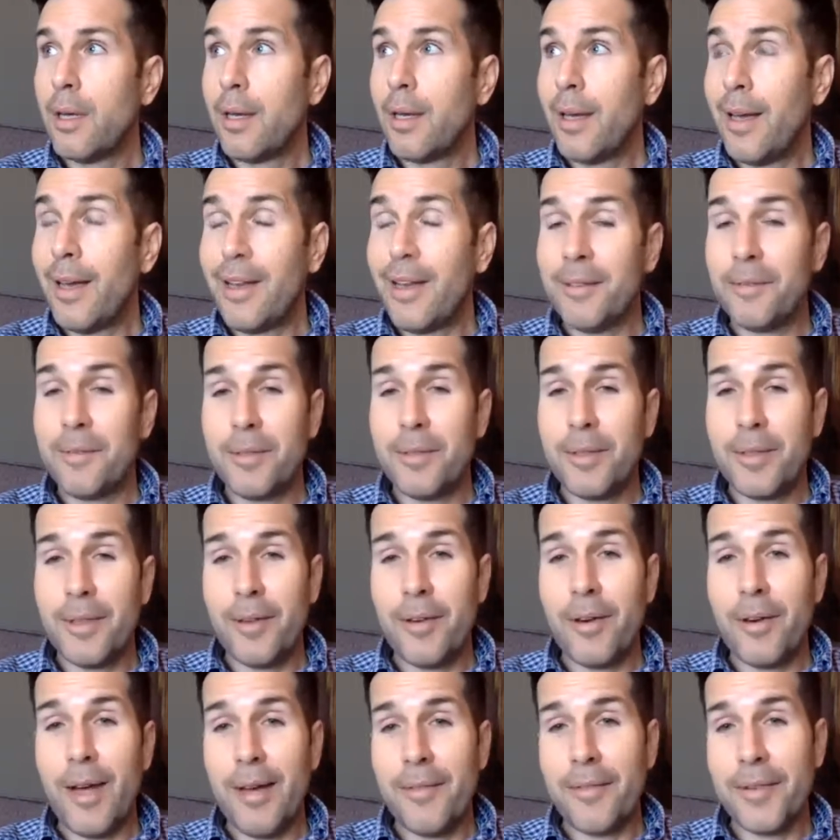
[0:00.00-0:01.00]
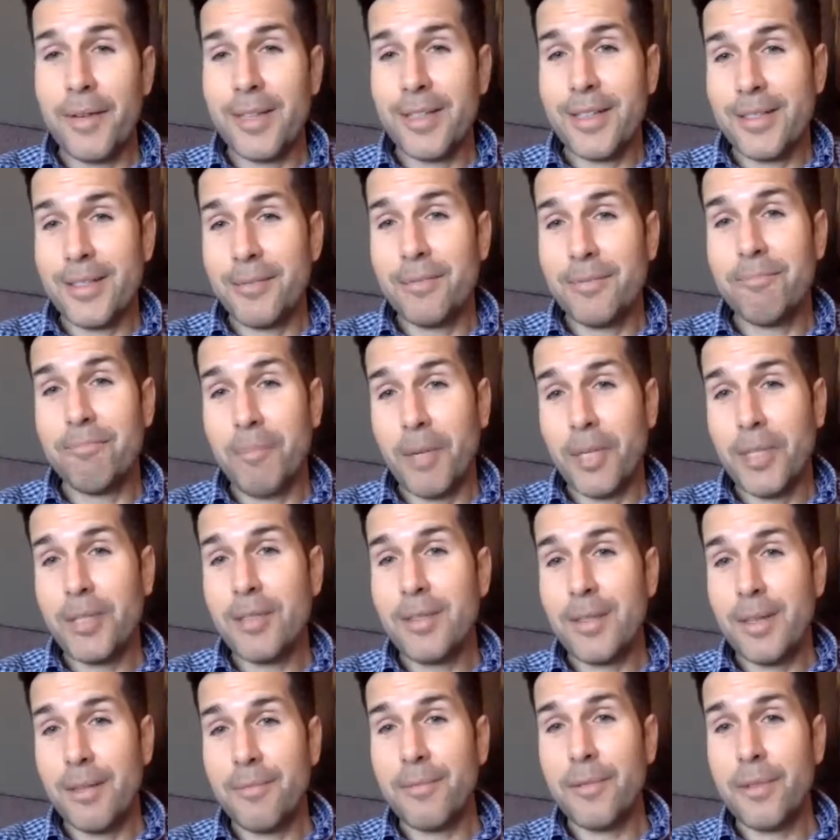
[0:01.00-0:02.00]
And they're having a much
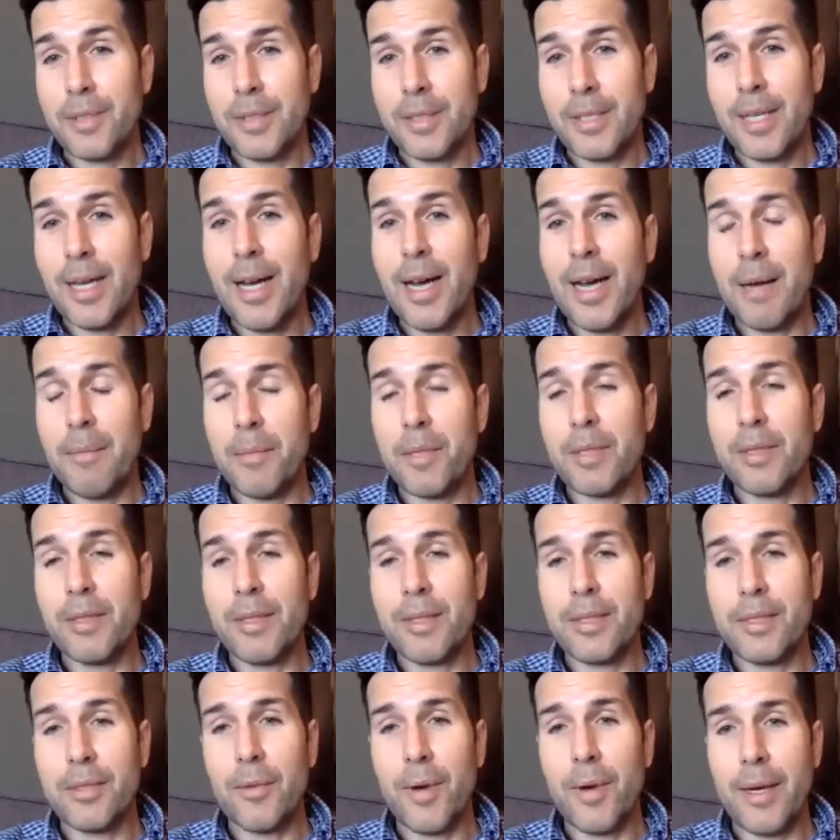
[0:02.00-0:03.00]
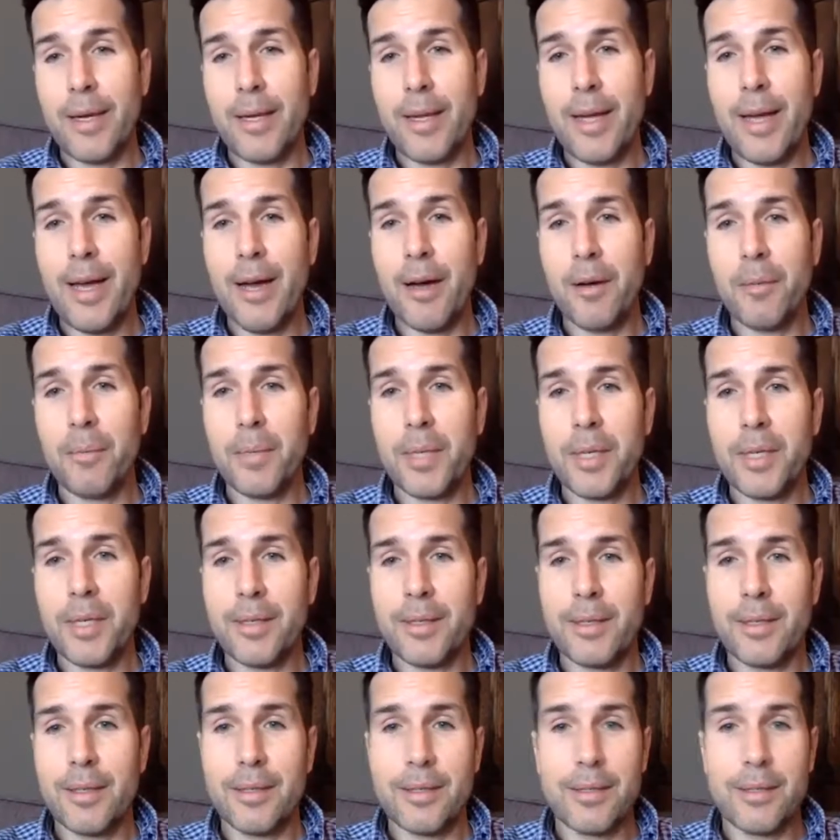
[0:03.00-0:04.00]
tougher time, at least right now,
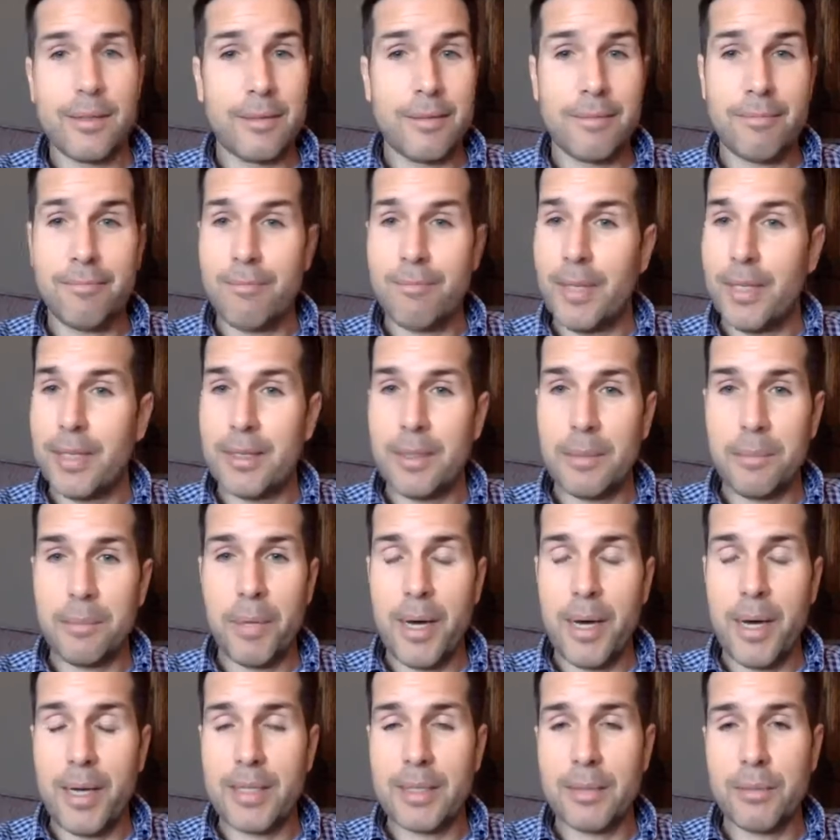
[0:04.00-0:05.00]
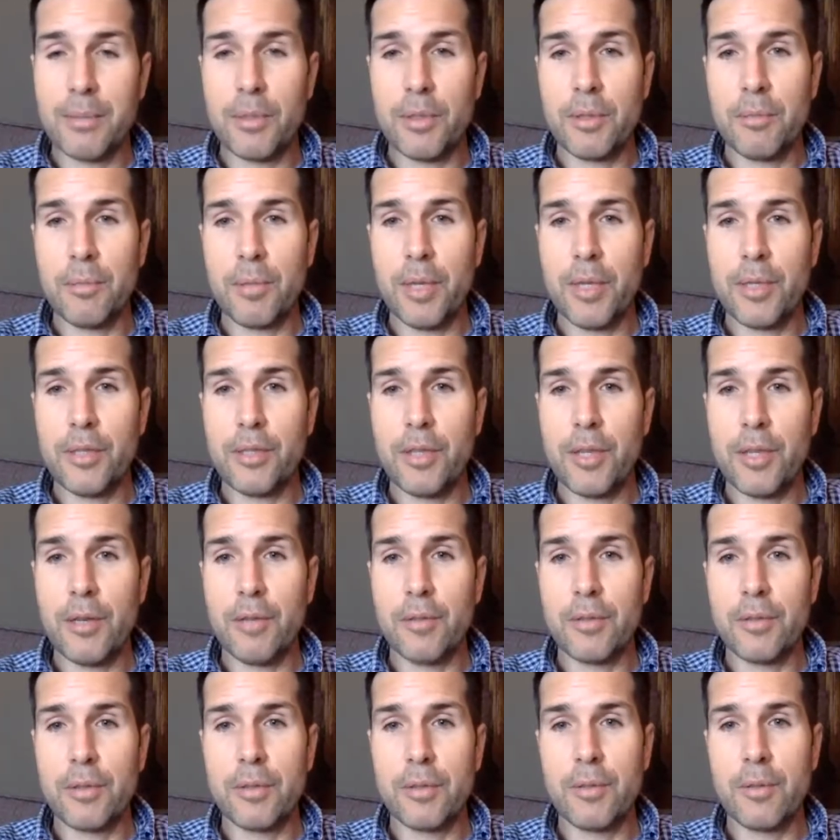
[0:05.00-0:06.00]
because it's impossible to play
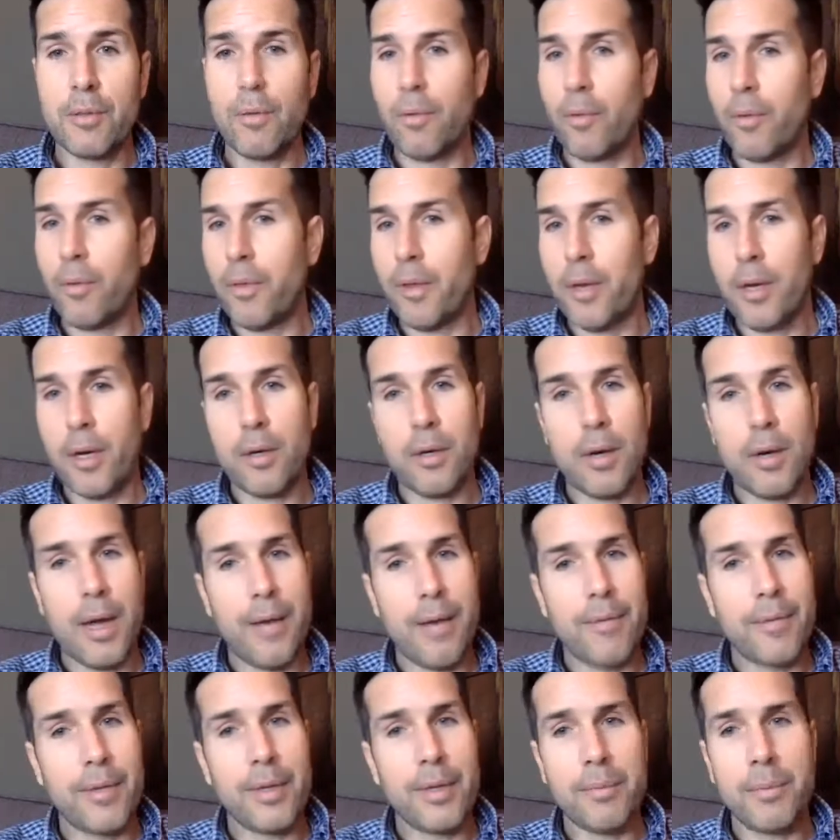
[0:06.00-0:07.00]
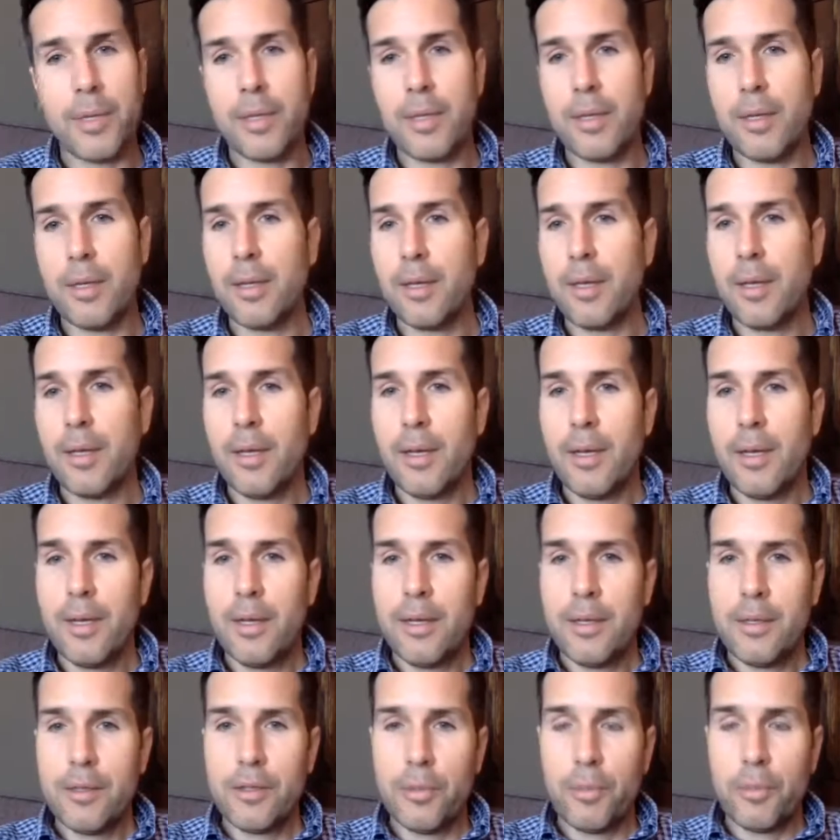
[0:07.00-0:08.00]
shows, or they're having to be
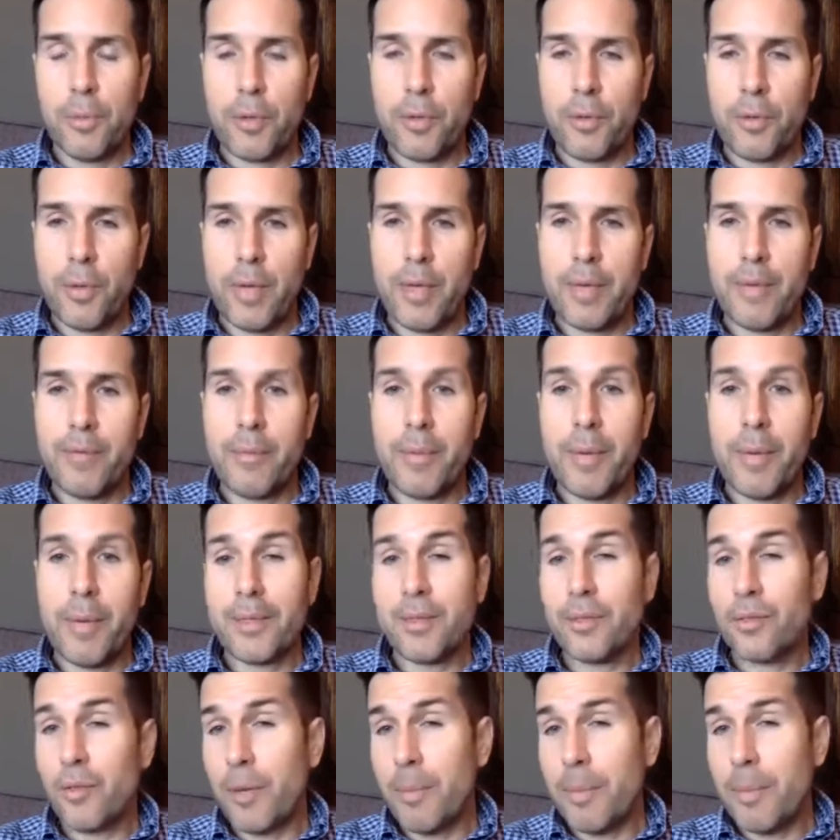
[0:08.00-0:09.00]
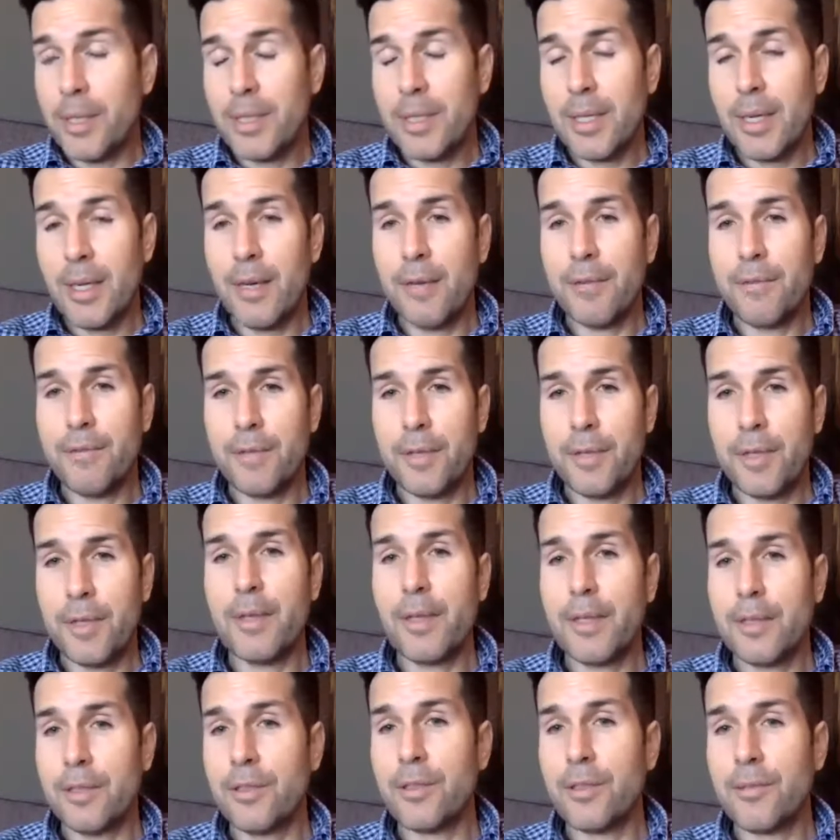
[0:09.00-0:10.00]
super creative about streaming stuff. And
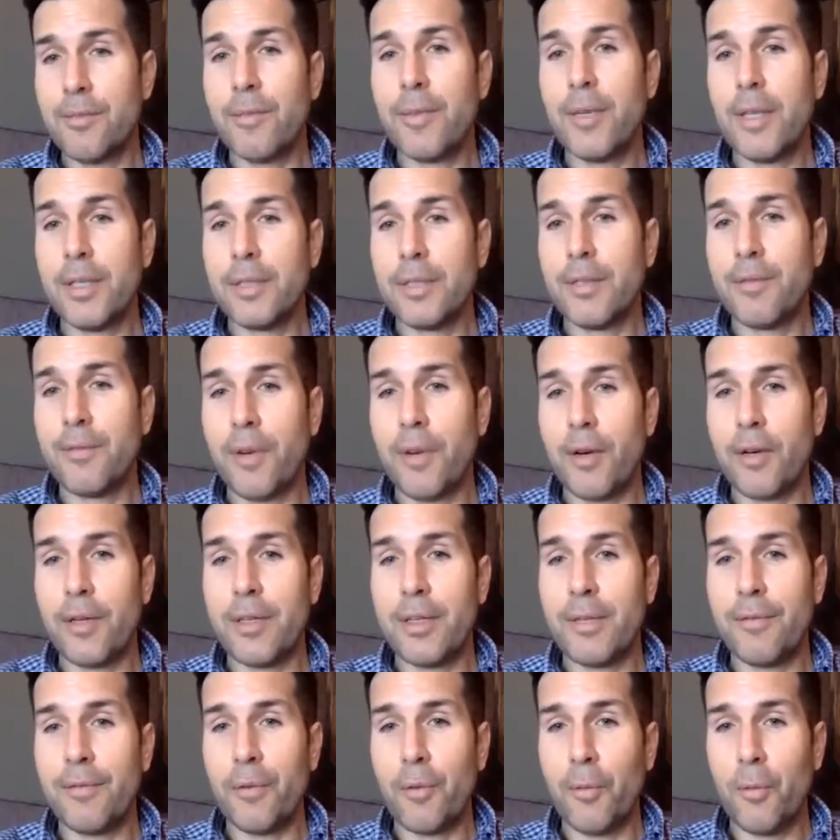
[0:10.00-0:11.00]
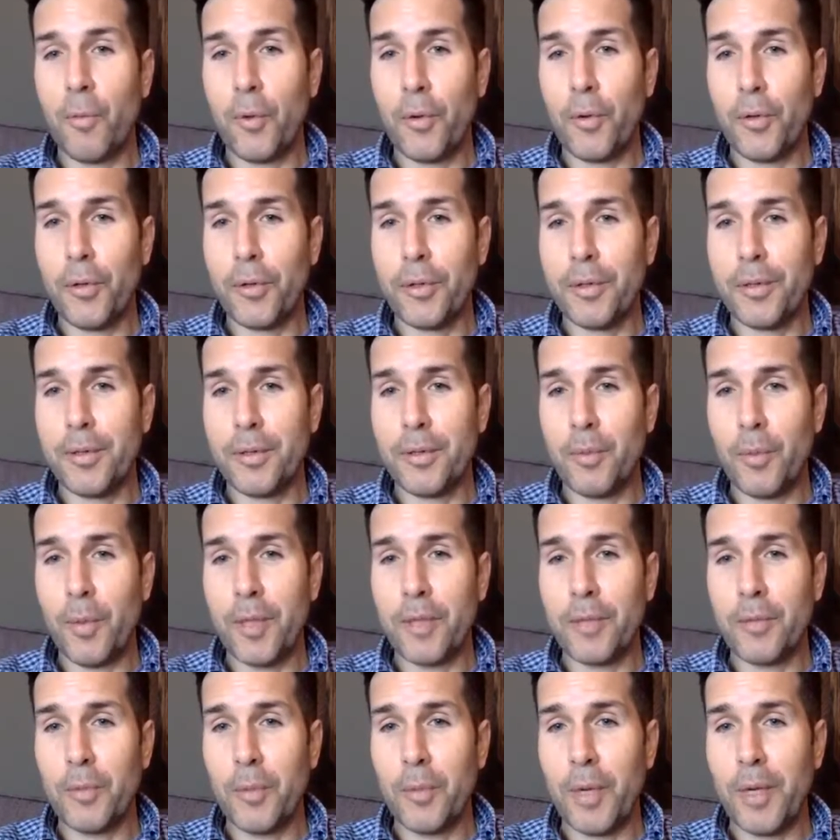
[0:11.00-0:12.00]
it's a very different world in
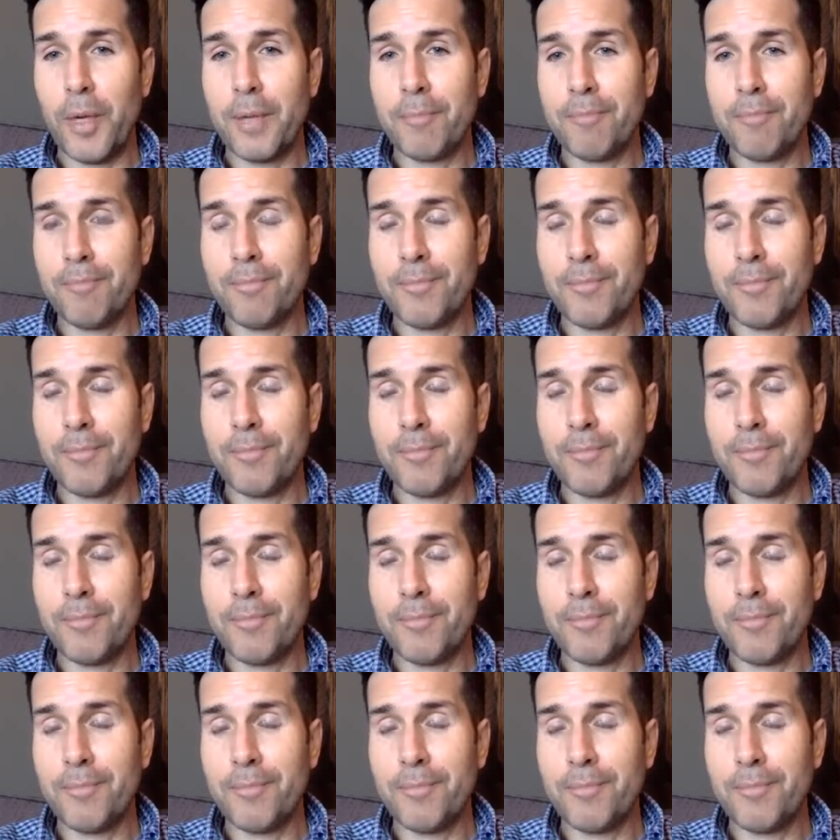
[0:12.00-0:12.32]
2020.